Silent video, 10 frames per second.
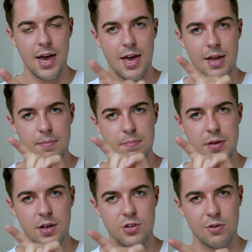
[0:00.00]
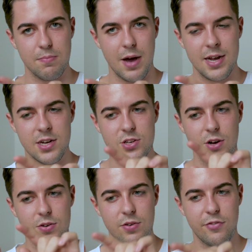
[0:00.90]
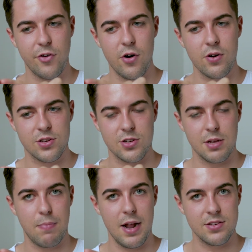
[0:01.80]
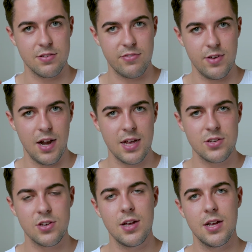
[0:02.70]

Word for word: and because your mind is going to focus on the pleasant feelings